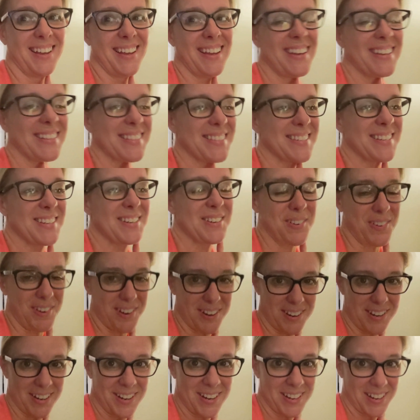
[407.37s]
in
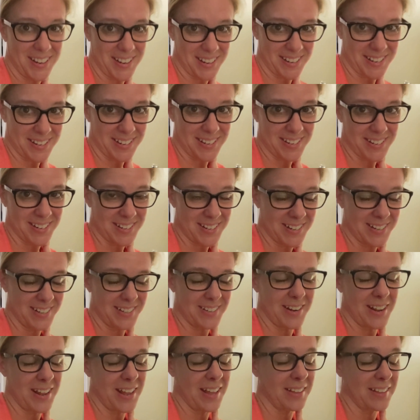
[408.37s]
seniority in
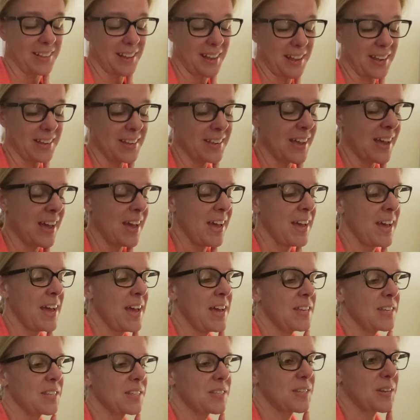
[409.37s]
LA.
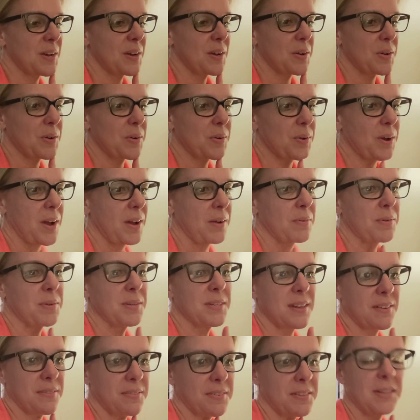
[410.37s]
So I
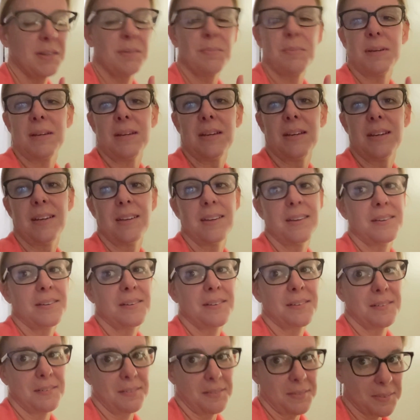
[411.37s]
will definitely
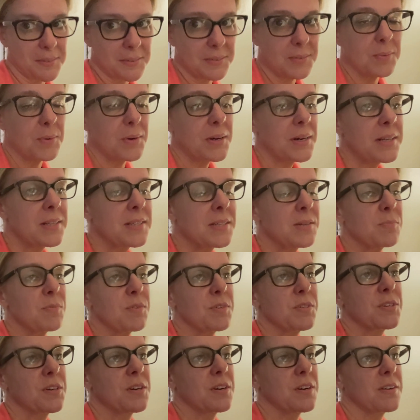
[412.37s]
be working some
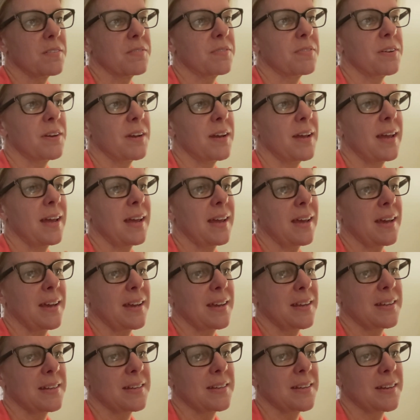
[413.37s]
reserve,
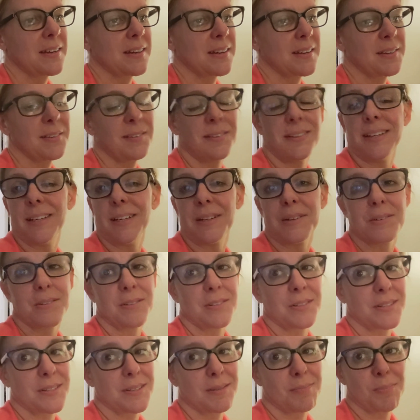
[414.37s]
and it'll
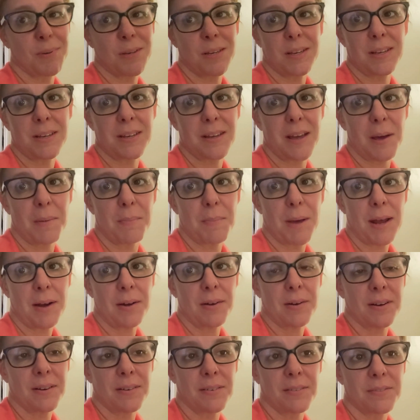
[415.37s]
just be a
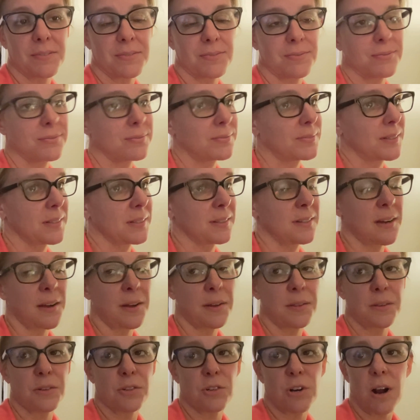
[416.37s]
matter of the
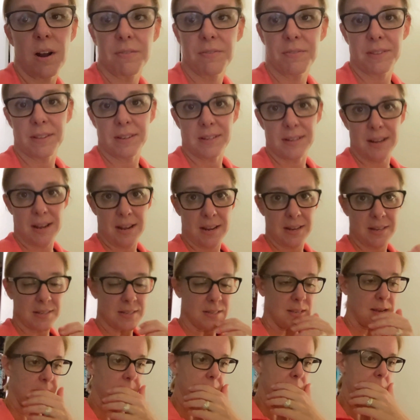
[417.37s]
luck of the draw for the
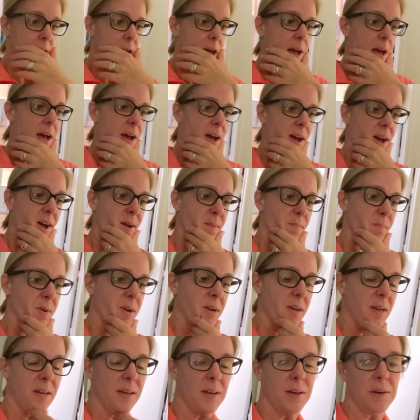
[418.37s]
days.
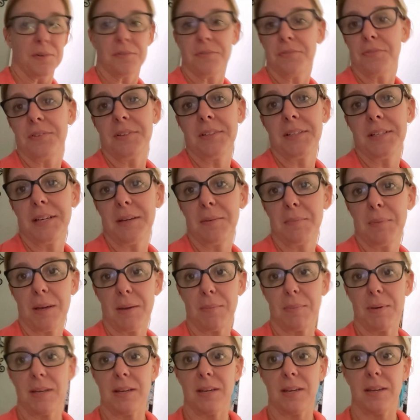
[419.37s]
Hopefully
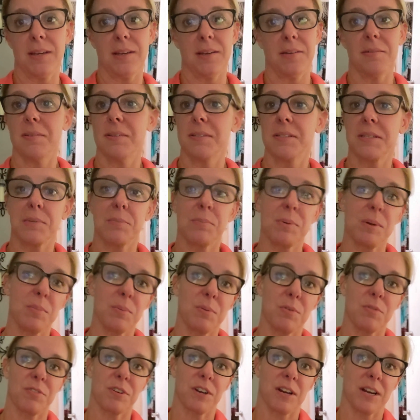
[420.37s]
maybe some
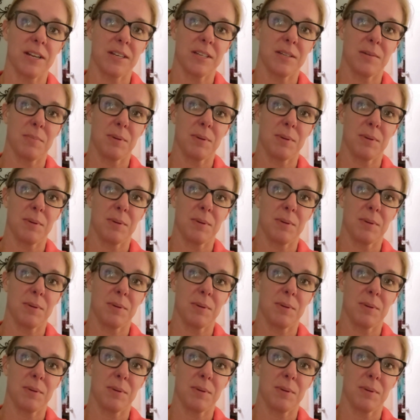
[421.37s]
people forget